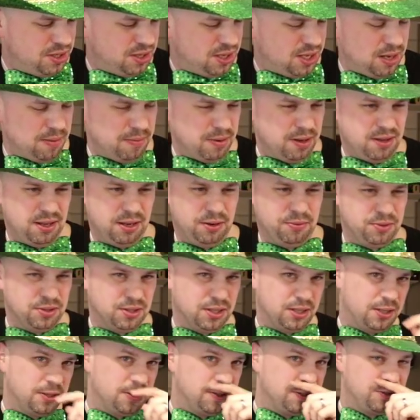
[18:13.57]
them. I think it was
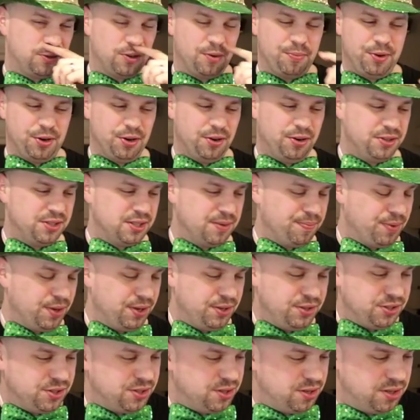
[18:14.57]
like a distributor or something.
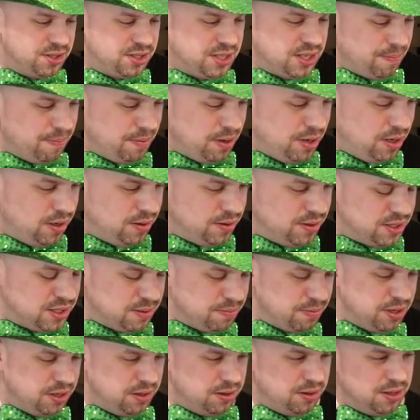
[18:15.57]
Just sent me
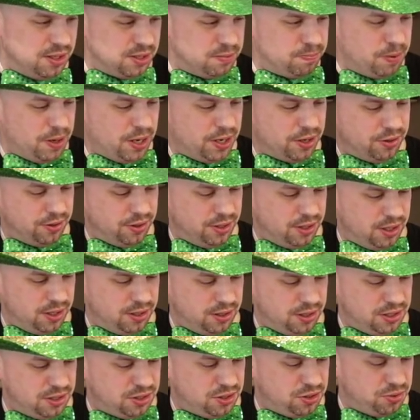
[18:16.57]
this bottle and then
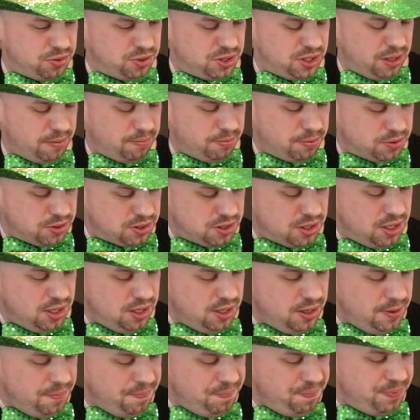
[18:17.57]
these two samples.
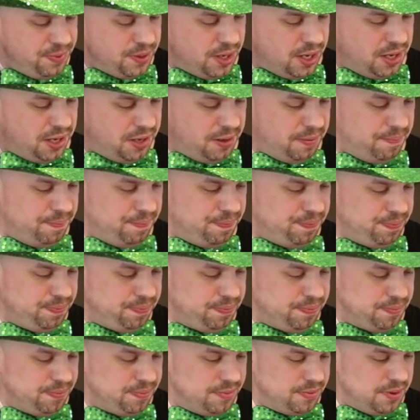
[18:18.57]
And
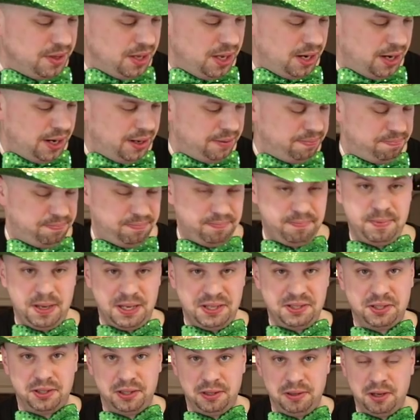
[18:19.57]
I
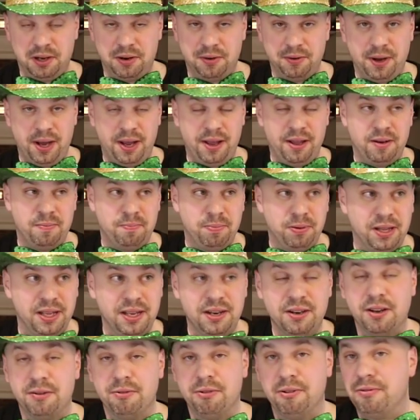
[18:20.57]
basically I had
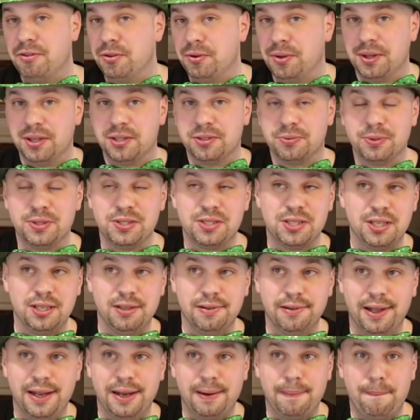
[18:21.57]
planned on reviewing this whiskey
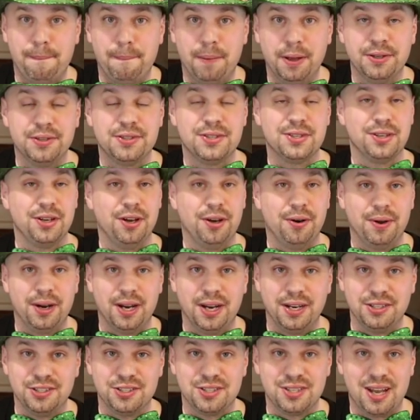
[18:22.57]
like months ago, and
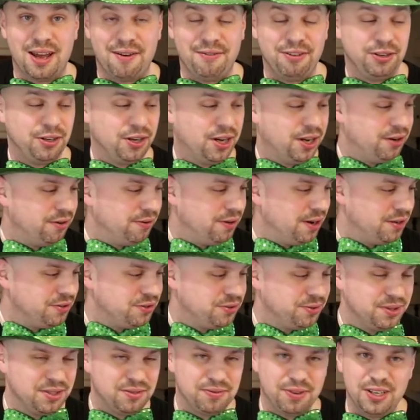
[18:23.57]
I just haven't gotten around
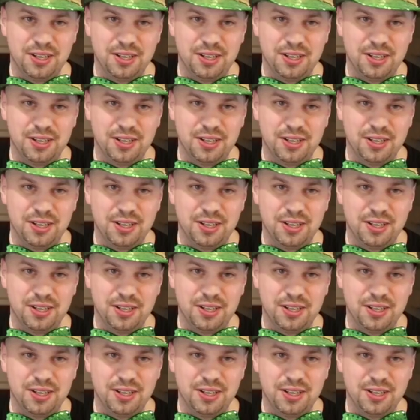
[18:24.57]
to it.